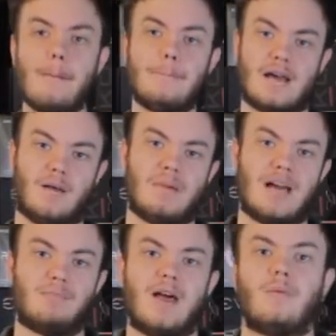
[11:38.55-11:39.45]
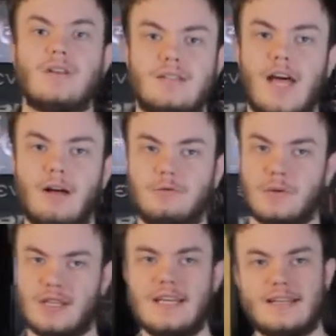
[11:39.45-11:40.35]
metal backplate, which helps
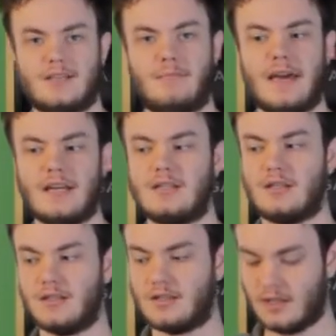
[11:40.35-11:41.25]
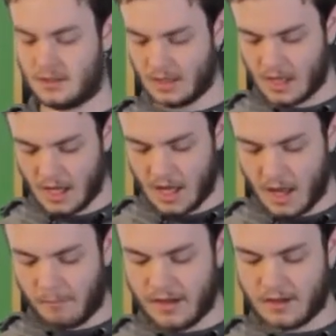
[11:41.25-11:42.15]
with heat dissipation and such.
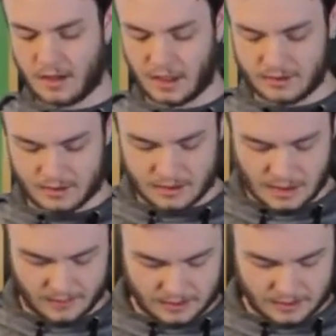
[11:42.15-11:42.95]
But you can also see in